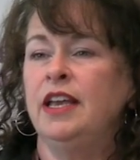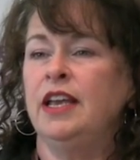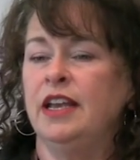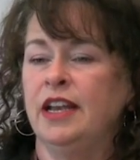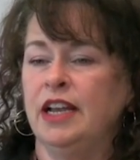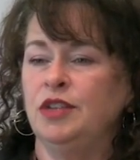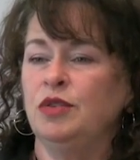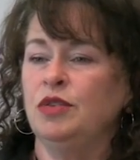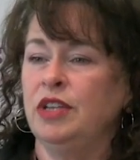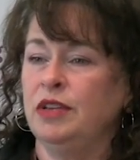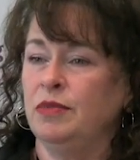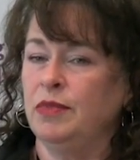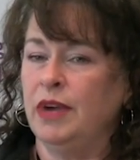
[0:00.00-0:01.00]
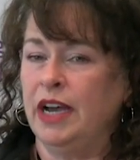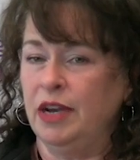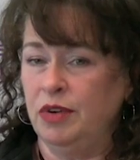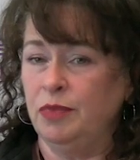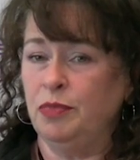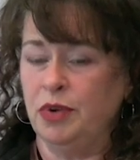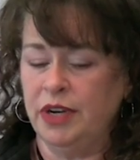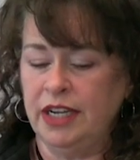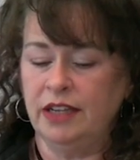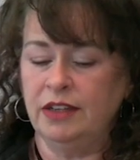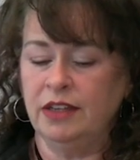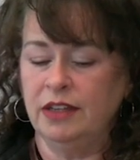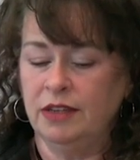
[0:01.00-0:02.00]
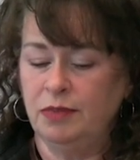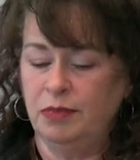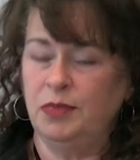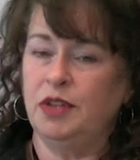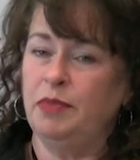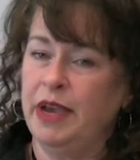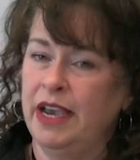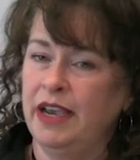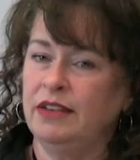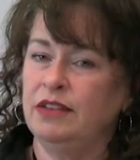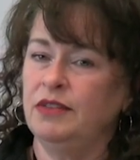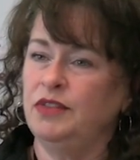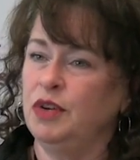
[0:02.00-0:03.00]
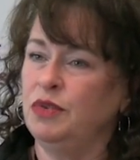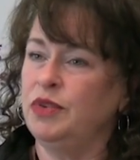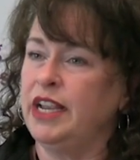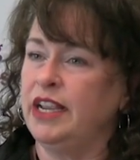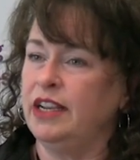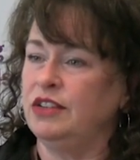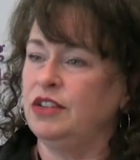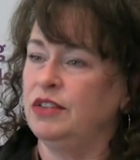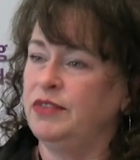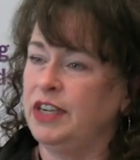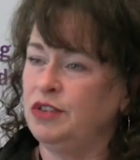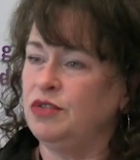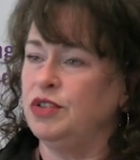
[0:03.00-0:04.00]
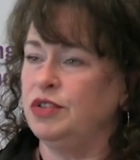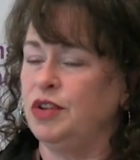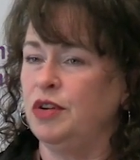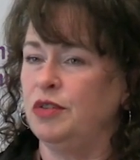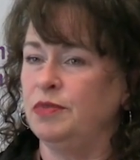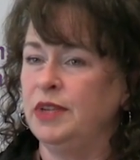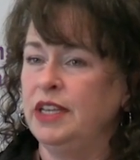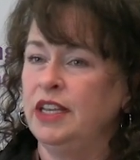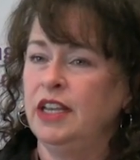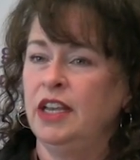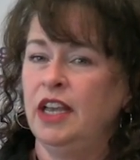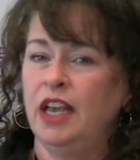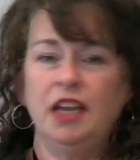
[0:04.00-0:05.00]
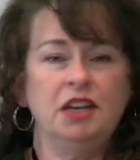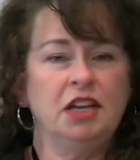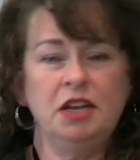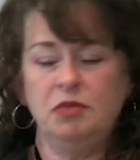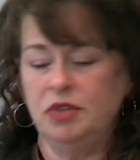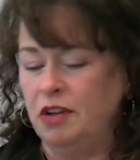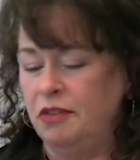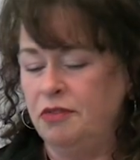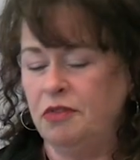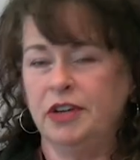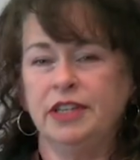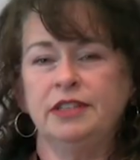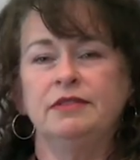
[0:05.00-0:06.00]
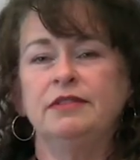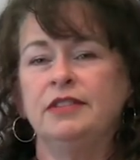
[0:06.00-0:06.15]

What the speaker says: And I told him I would bring the bags of donate to the veterans home, and he was all for it.